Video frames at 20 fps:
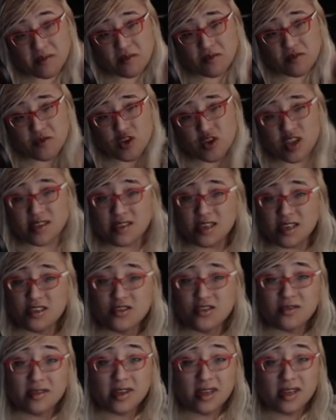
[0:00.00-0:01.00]
Just
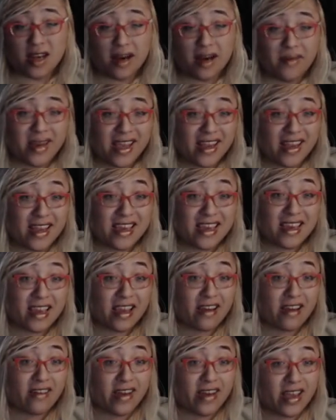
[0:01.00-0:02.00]
enjoy dominating and
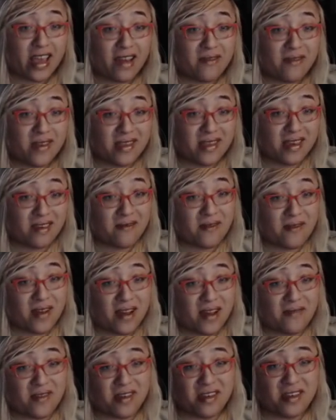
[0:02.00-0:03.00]
carrying everything
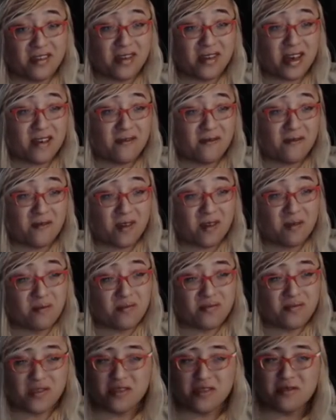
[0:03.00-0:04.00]
forever. You have
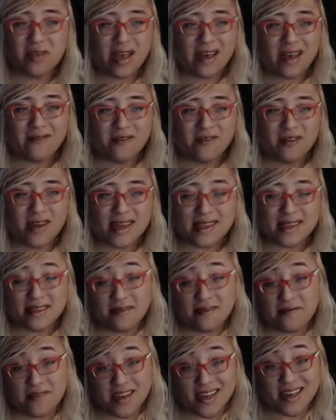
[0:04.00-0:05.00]
crossed
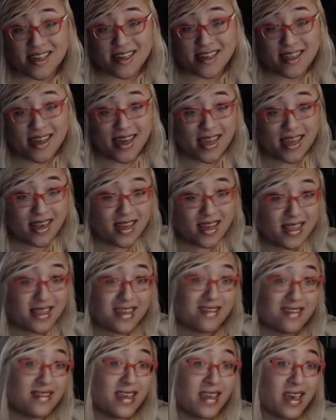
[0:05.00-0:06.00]
the finish line
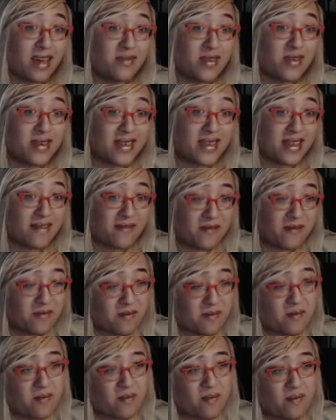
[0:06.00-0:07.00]
until they add more stuff.
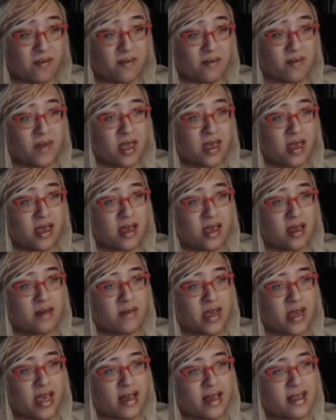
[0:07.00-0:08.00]

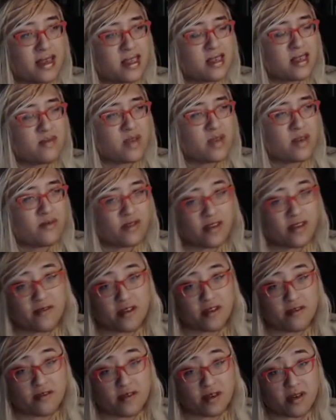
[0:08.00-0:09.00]
But yeah, this has been a brief
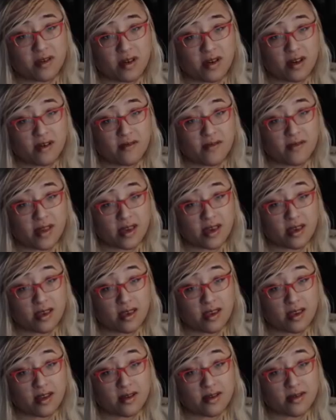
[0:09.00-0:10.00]
overview of
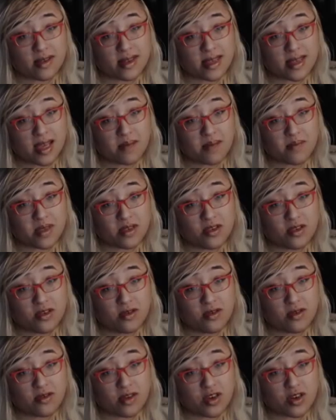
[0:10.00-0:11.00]
steps
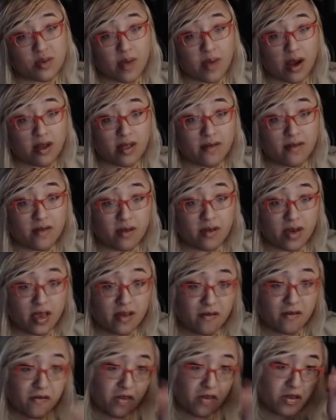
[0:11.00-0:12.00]
to increase your power level
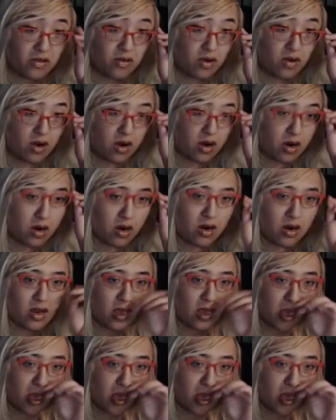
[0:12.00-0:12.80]
if you are